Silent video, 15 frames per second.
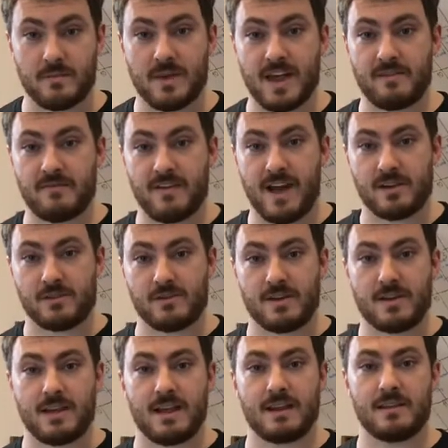The Man Factory,
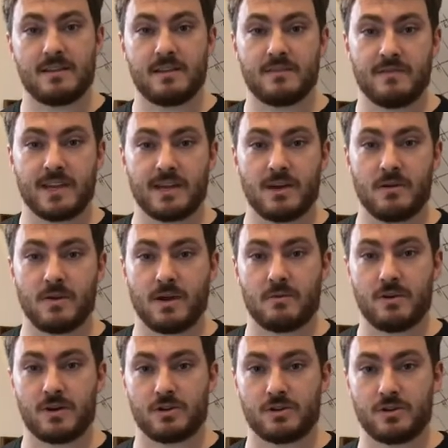and in this video I
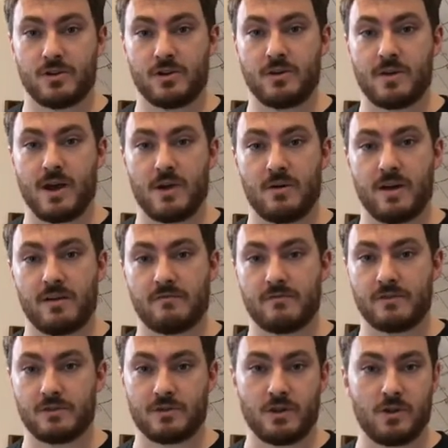want to show you how I've
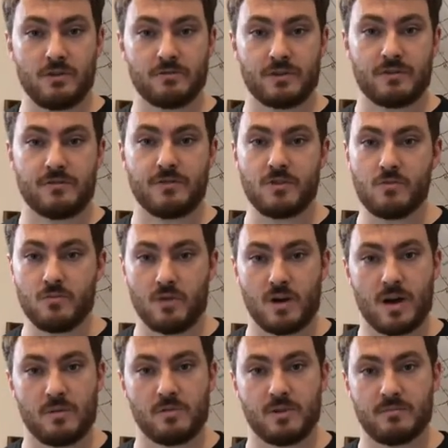solved a few
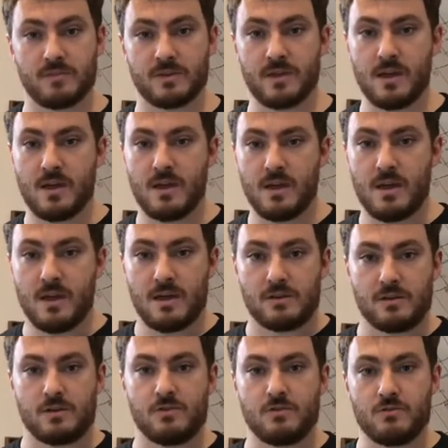problems
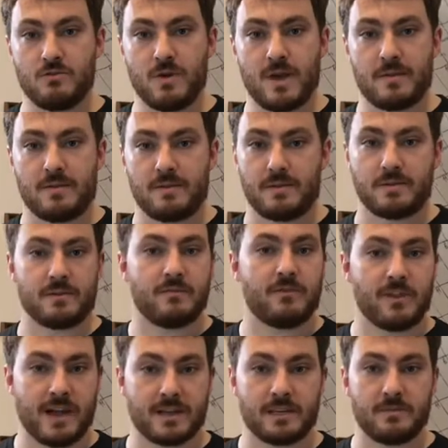to do with some
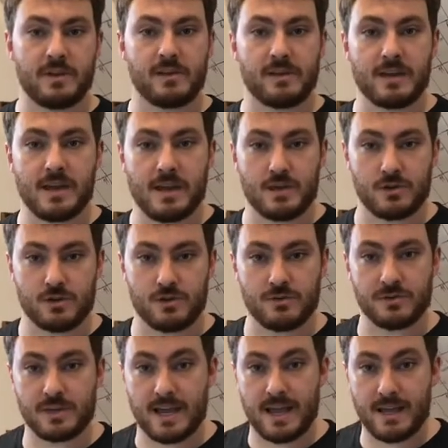flexibility
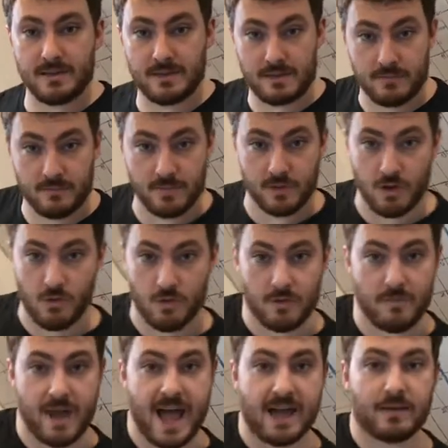issues and some lower
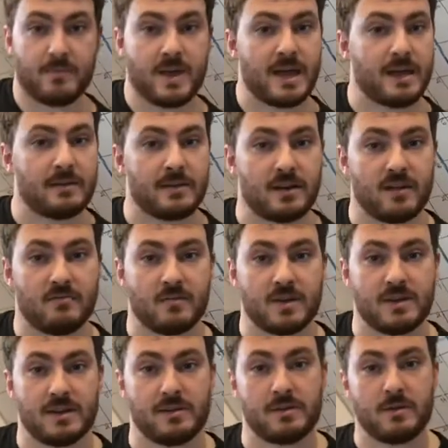back pain that I've been
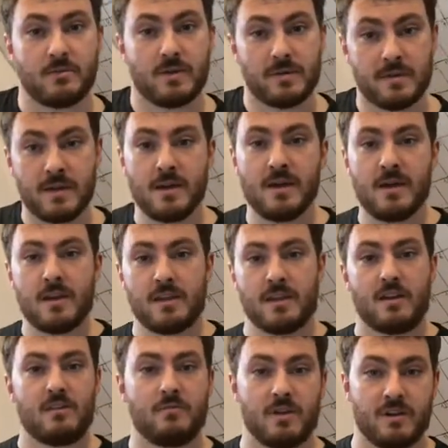dealing with
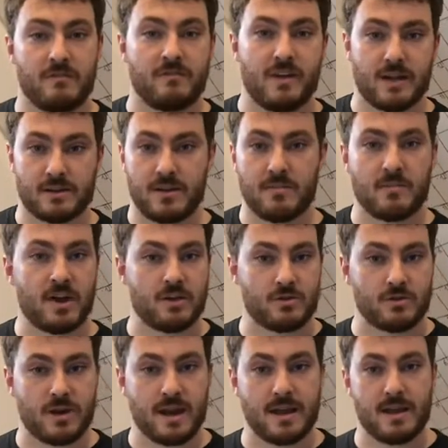that have been affecting my
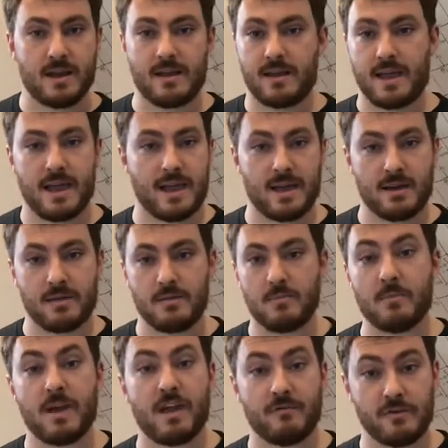training and
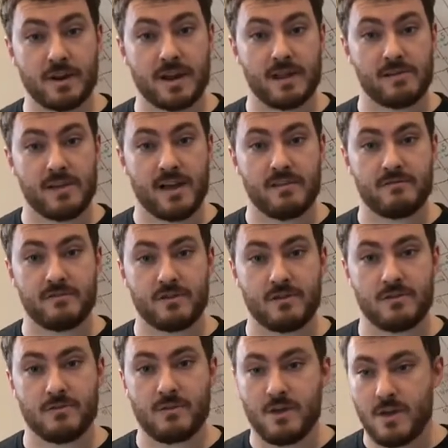everyday life too.